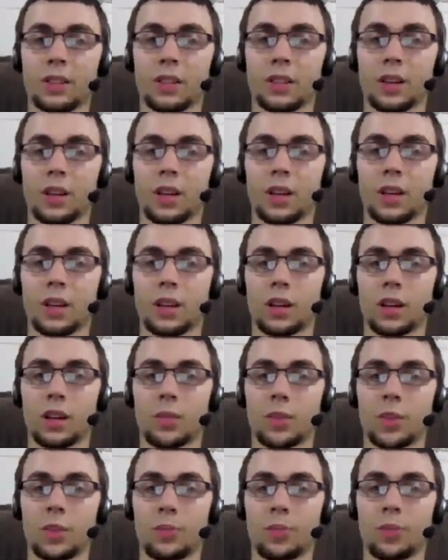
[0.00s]

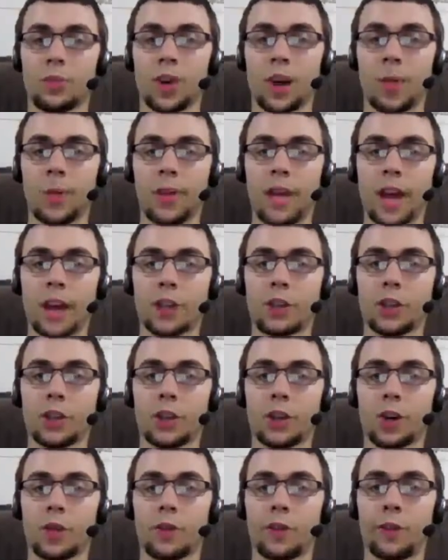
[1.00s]
Um, he's probably actually going
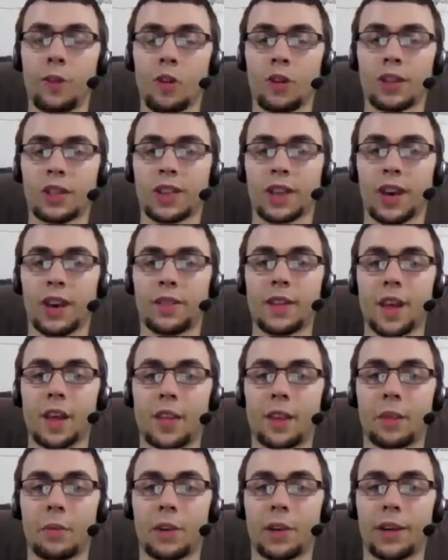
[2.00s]
to go for Forsyth now
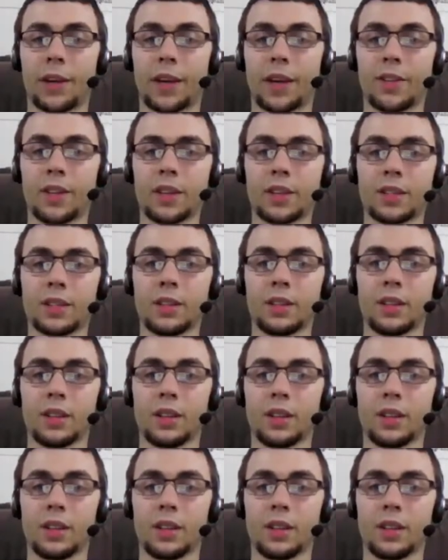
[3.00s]
that I'm looking at this.